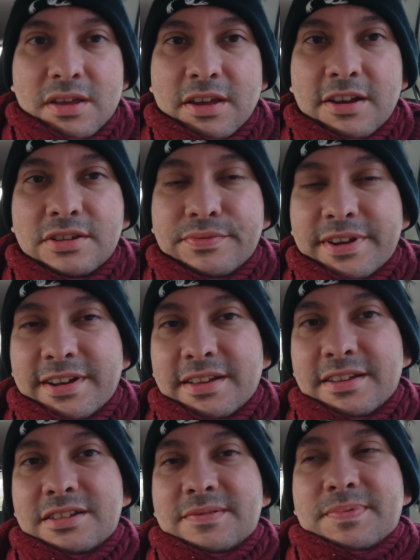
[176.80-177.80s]
It is what it
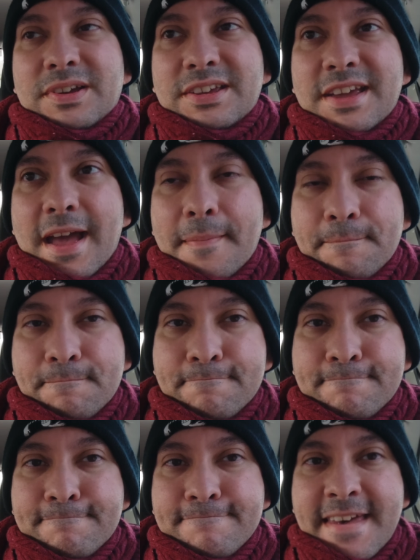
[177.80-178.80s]
is, but yeah,
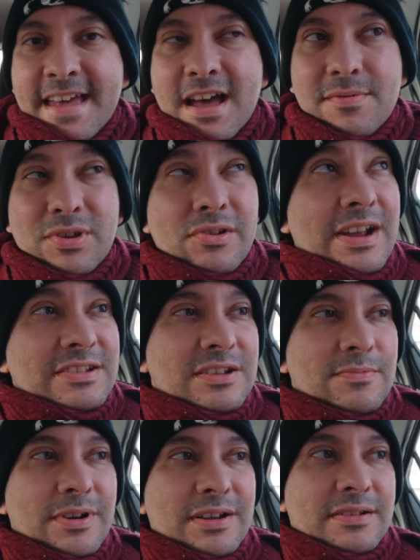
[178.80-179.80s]
I'm here at
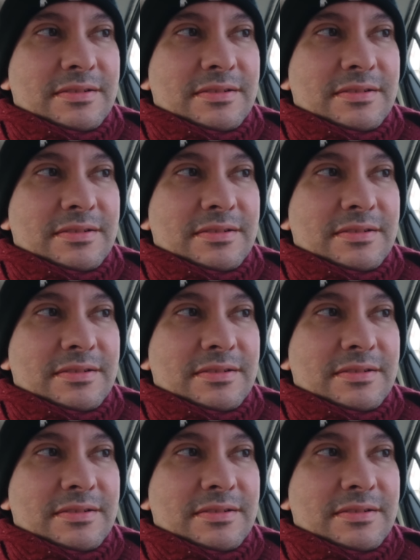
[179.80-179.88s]
Subway.